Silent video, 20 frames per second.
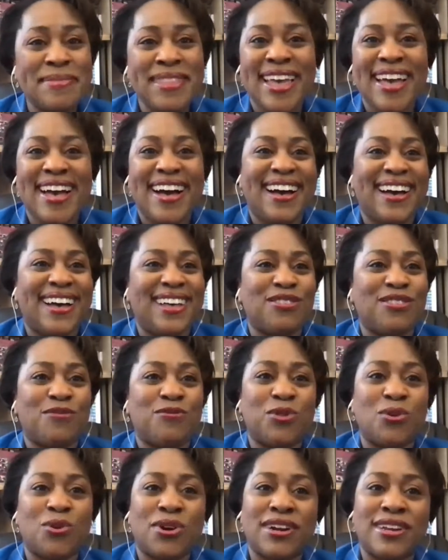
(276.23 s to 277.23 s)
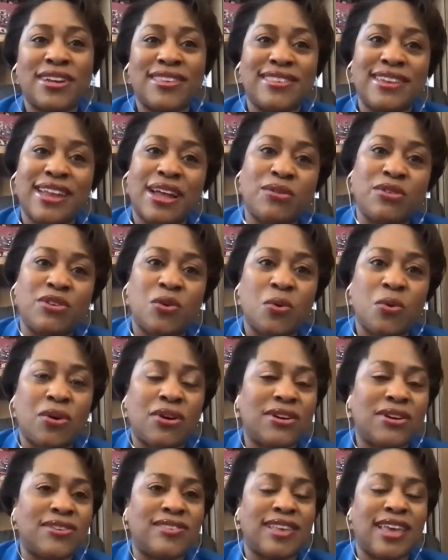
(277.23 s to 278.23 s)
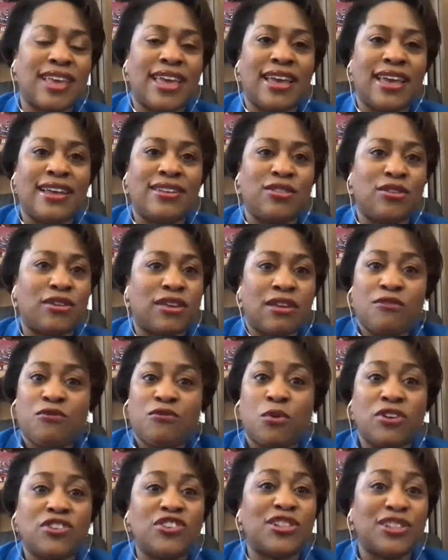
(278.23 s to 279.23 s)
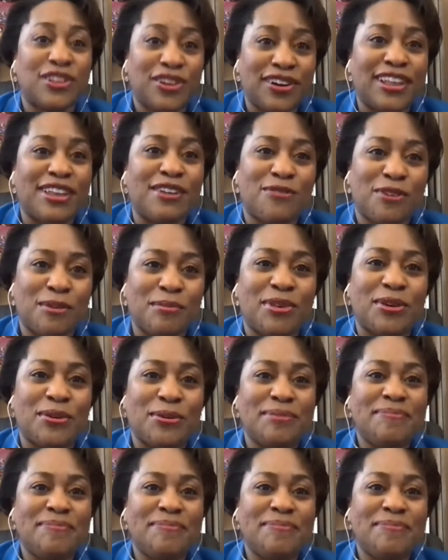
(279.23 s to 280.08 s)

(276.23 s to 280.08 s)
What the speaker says: The floor is now yours, and looking forward to learning from you.